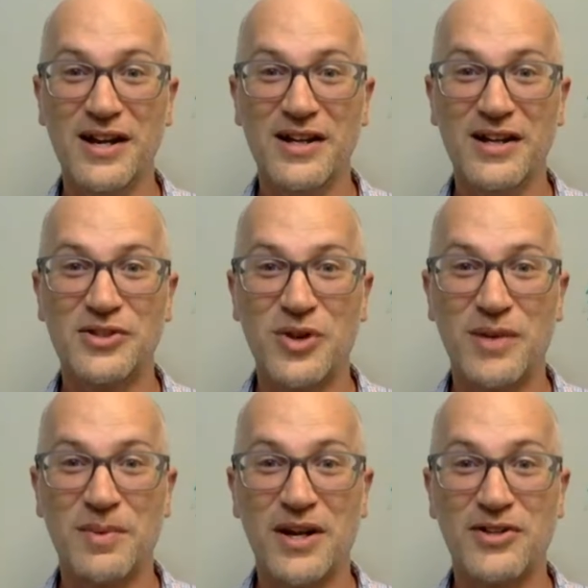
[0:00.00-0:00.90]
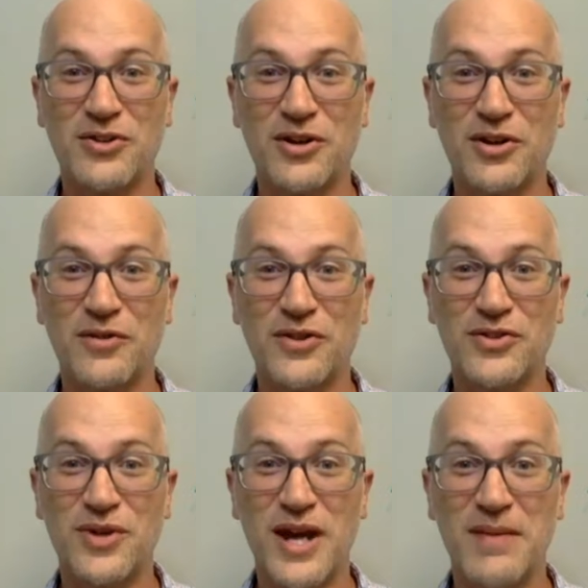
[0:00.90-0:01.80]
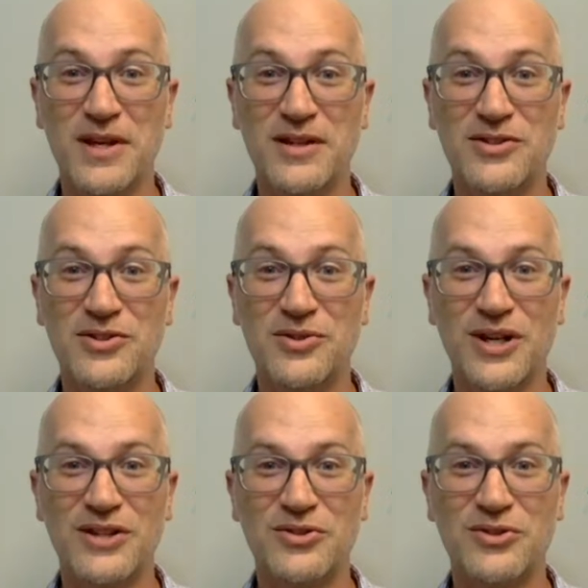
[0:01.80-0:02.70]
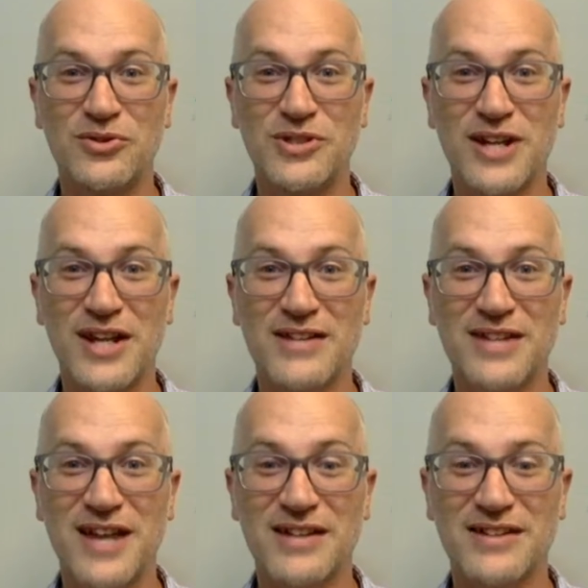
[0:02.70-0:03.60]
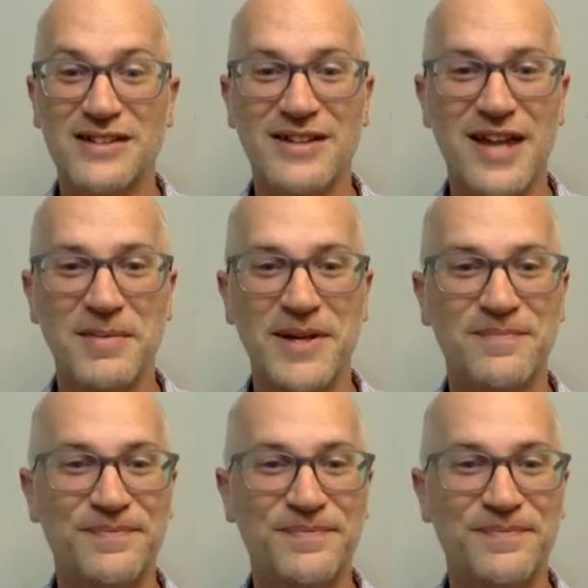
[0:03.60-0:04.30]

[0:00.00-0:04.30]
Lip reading: So I'm going to turn it over to Amy to introduce today's guest. Amy.